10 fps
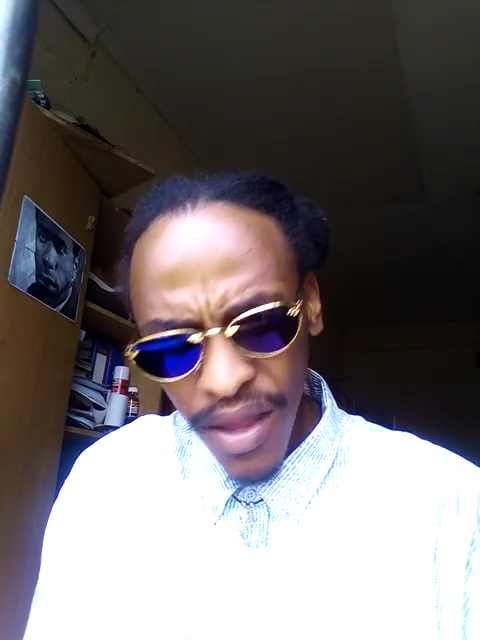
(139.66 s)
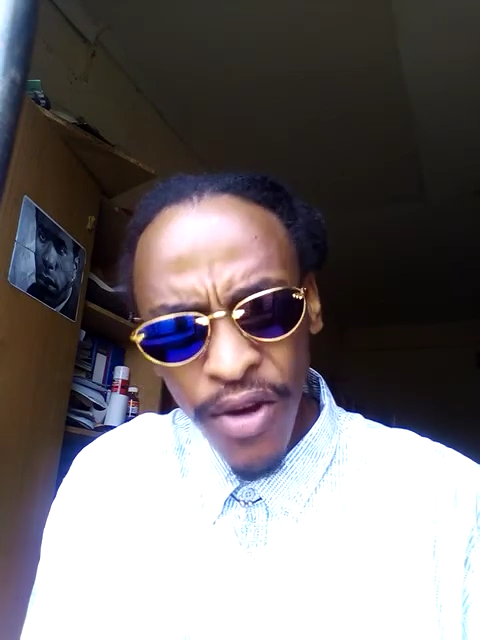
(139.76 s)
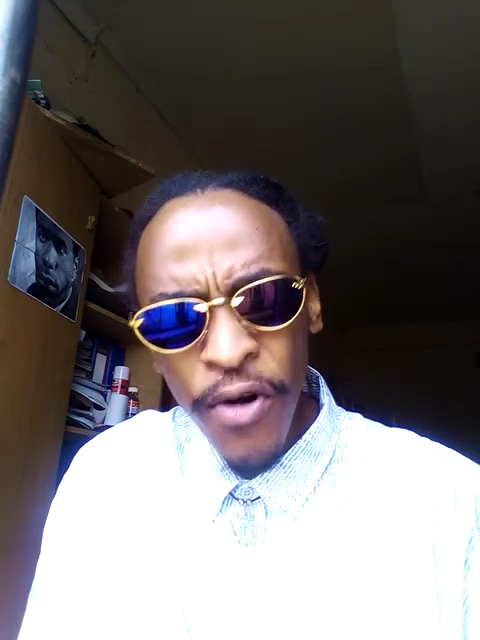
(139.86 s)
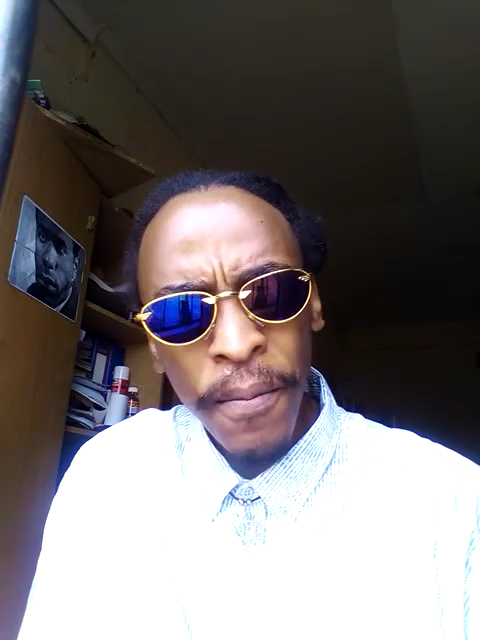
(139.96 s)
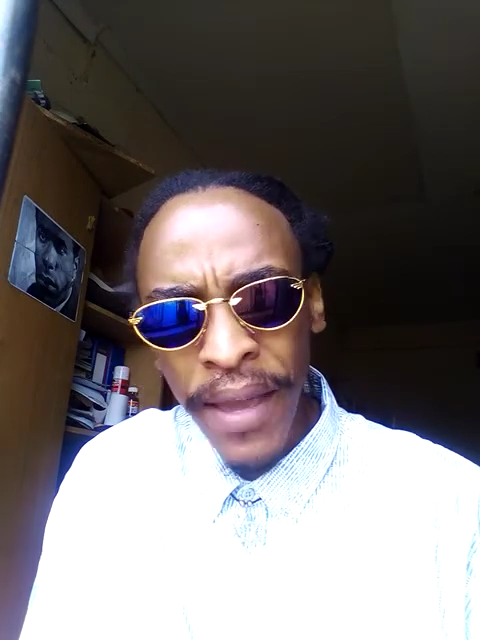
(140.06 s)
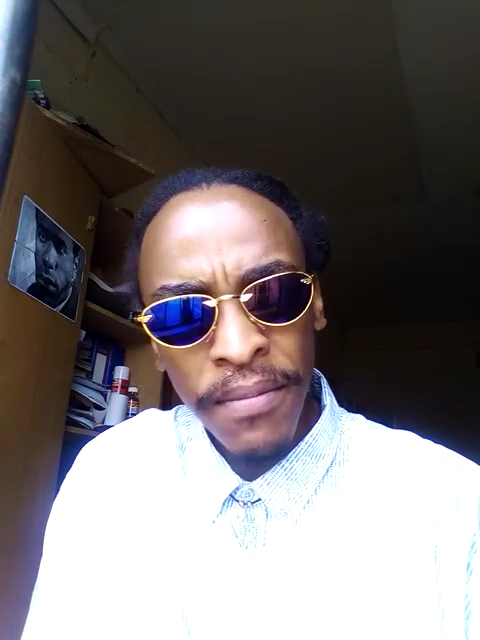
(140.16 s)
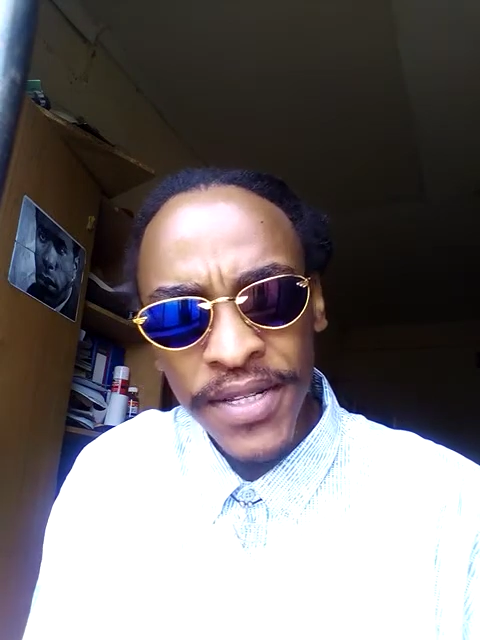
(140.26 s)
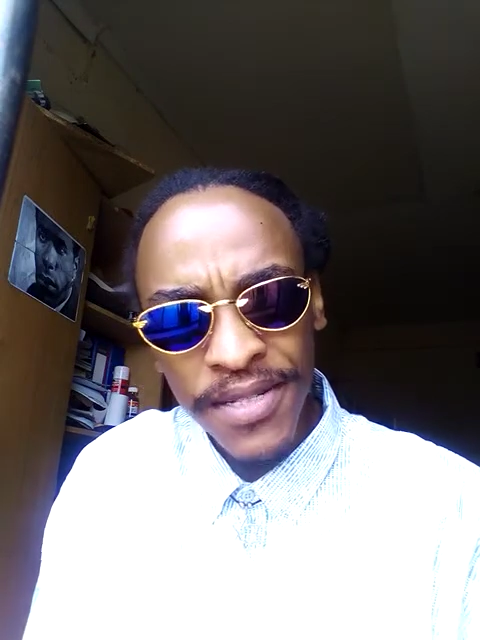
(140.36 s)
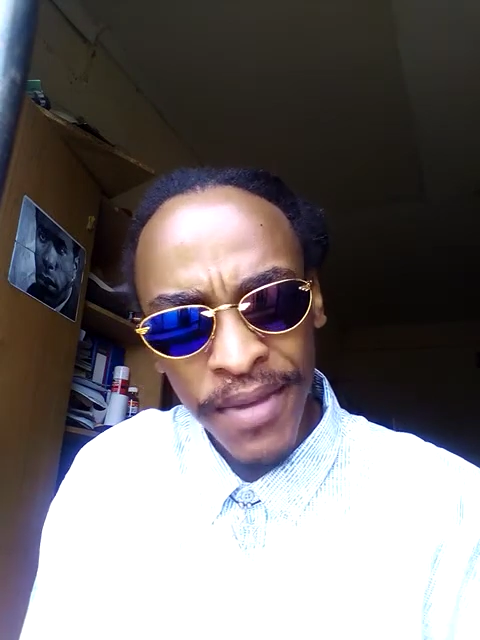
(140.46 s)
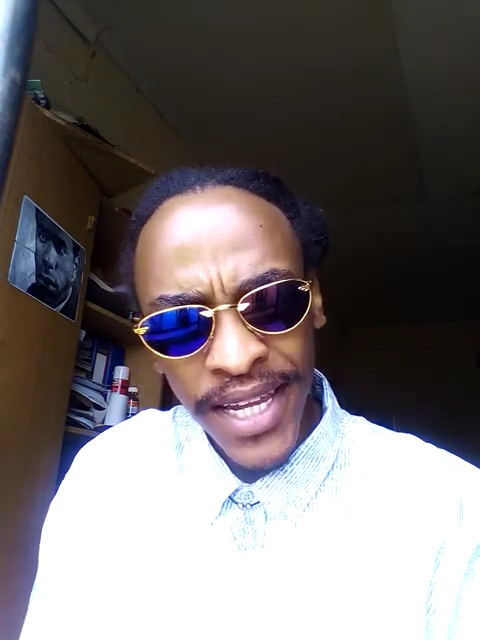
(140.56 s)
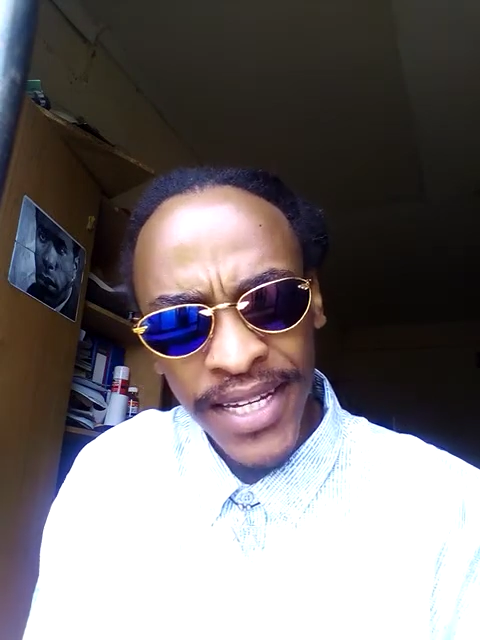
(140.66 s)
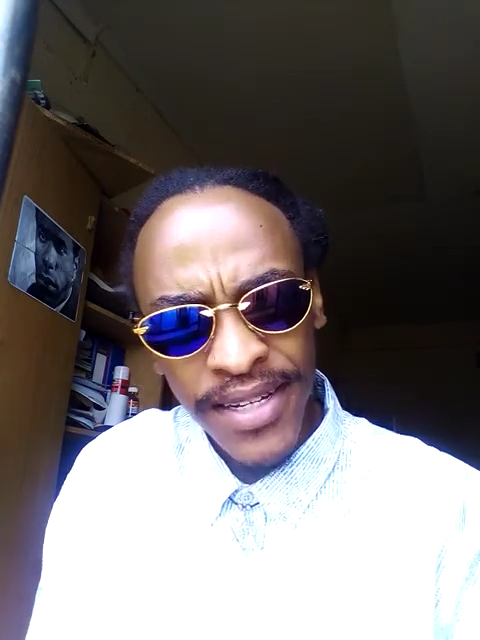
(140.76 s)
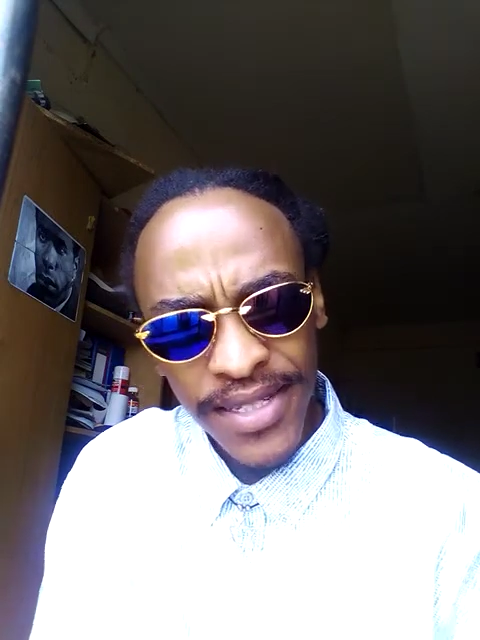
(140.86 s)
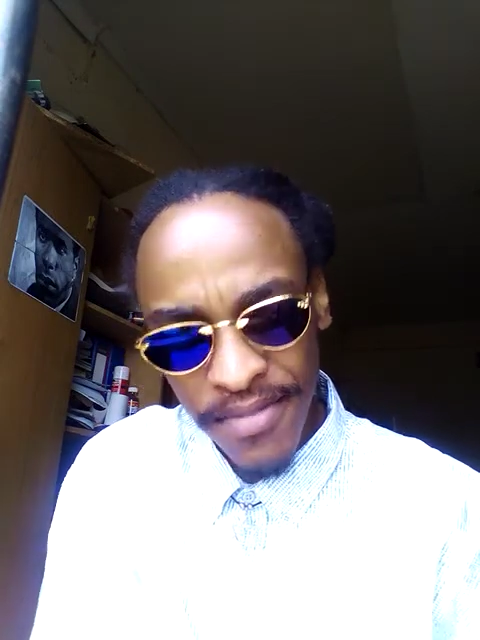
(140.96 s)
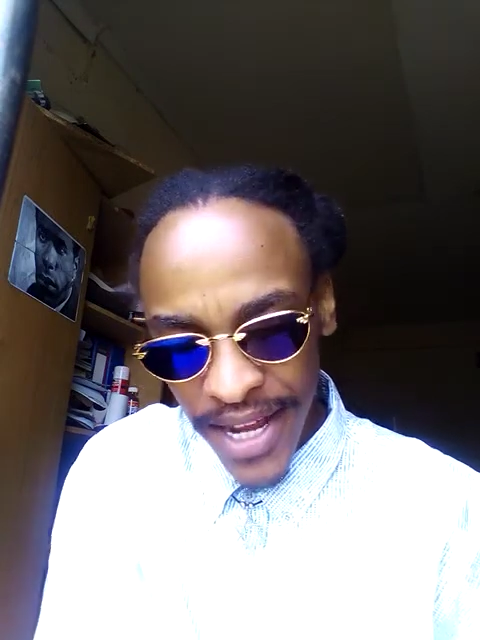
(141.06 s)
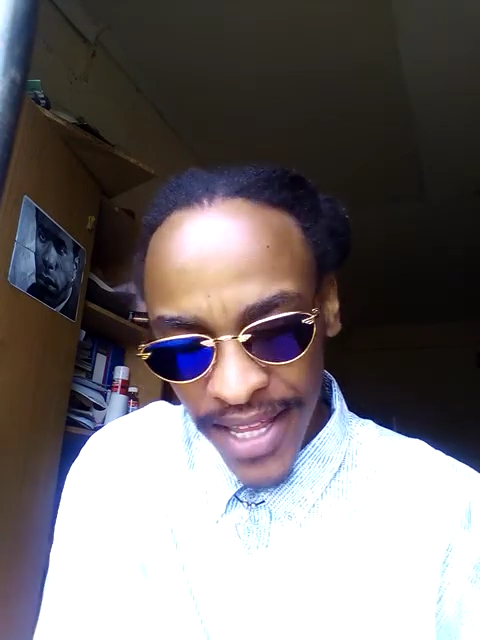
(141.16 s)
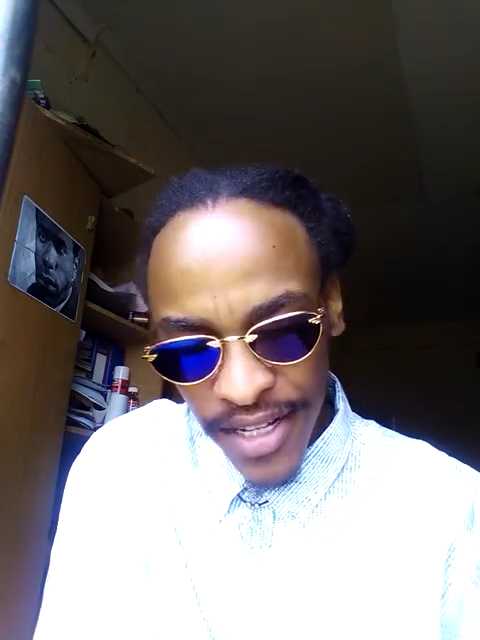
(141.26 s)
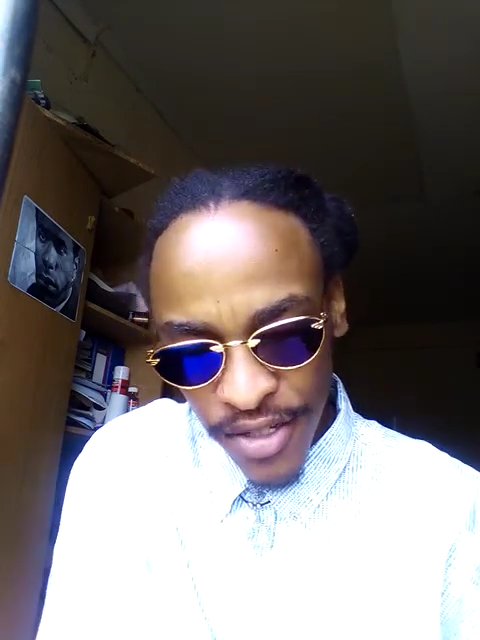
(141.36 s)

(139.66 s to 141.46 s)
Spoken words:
or payments made, something like that.